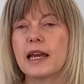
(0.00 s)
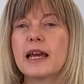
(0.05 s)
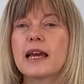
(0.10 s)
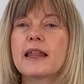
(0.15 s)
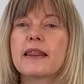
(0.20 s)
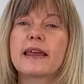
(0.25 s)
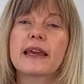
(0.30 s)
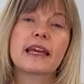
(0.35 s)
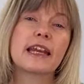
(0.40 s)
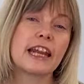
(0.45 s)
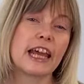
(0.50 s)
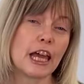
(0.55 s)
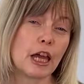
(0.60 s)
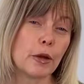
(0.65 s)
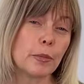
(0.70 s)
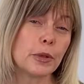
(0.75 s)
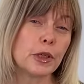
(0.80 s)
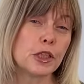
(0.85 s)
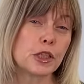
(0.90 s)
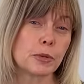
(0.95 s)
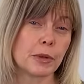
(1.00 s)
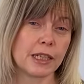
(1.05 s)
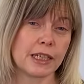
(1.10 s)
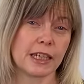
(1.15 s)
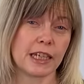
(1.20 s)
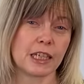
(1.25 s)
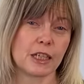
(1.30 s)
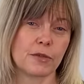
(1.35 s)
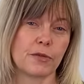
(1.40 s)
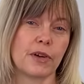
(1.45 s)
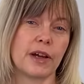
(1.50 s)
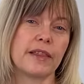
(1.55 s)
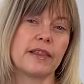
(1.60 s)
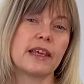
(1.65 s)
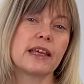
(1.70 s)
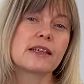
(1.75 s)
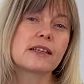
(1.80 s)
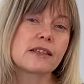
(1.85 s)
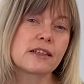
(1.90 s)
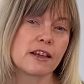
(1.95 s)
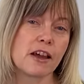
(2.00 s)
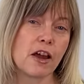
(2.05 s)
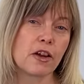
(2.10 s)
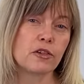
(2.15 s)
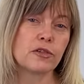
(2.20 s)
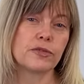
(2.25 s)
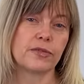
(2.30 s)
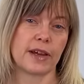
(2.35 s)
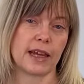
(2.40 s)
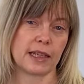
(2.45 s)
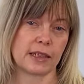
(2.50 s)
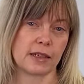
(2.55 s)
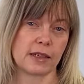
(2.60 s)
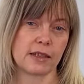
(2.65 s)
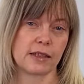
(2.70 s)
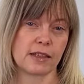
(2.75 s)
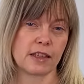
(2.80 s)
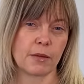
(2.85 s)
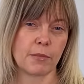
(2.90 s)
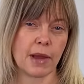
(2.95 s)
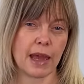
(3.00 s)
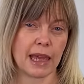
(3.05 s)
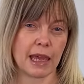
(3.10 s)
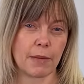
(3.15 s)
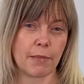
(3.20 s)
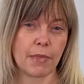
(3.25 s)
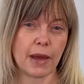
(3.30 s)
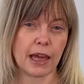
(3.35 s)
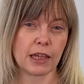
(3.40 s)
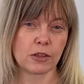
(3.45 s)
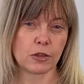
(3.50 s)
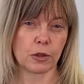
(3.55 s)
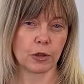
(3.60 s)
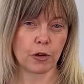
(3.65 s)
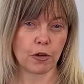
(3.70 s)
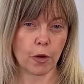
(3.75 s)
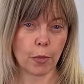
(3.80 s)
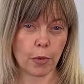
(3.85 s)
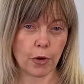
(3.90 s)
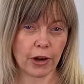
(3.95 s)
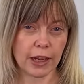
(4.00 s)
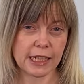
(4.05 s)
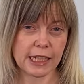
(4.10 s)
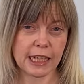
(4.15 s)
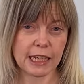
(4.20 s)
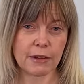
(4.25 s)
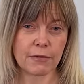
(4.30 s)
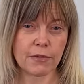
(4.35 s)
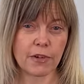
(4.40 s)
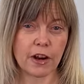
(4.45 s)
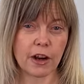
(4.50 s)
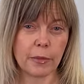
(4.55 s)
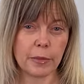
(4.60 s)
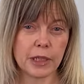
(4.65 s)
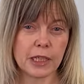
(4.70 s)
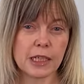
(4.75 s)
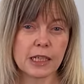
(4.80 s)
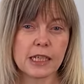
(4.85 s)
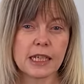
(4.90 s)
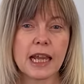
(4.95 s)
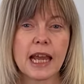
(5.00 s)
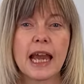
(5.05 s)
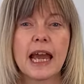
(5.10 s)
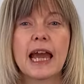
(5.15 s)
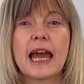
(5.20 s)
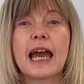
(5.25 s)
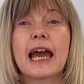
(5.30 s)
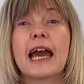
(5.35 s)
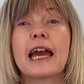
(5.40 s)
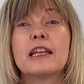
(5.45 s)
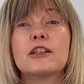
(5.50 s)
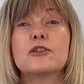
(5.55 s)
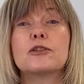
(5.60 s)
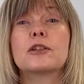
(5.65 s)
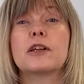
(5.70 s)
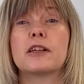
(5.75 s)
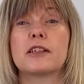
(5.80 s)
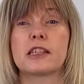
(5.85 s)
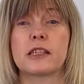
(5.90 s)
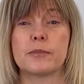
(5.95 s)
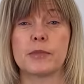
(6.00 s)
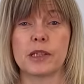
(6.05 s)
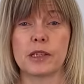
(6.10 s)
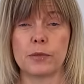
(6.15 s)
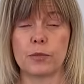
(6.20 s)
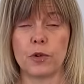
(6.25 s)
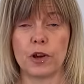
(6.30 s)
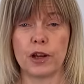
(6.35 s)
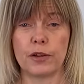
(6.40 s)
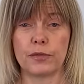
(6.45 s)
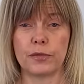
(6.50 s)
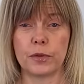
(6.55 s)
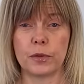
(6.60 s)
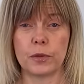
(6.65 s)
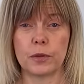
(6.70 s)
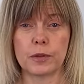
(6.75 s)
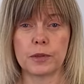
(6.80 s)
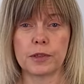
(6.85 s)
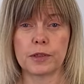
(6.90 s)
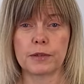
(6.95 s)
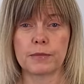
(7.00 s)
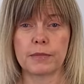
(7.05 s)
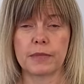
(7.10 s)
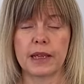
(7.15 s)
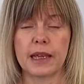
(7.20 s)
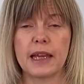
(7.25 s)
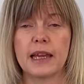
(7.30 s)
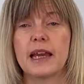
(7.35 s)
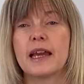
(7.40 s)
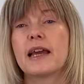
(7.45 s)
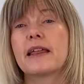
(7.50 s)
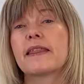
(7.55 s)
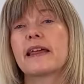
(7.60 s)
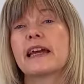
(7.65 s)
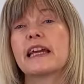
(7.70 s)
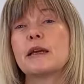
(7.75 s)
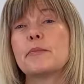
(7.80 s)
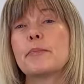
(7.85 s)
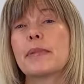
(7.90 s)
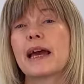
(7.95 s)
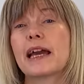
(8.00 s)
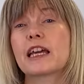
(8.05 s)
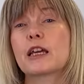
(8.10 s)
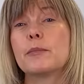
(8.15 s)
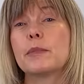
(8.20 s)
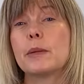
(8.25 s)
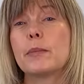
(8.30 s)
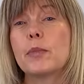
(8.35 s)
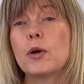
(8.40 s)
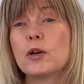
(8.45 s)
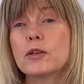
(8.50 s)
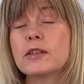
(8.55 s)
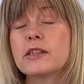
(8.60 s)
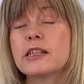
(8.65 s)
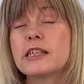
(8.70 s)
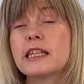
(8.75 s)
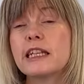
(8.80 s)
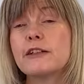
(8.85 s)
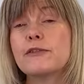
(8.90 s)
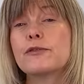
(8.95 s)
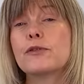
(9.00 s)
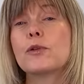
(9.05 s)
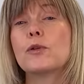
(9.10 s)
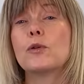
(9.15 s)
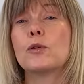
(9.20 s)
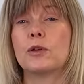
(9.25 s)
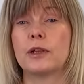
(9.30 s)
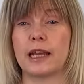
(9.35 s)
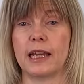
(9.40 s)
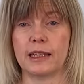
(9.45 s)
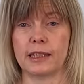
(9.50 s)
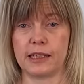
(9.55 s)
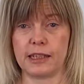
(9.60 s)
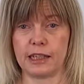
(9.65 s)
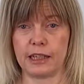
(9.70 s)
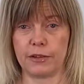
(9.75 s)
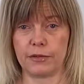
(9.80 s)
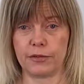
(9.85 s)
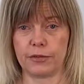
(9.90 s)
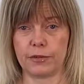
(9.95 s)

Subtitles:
They can help you to identify the external factors that may impact on your operating environment and your customers and workforce. That impact can be positive or negative.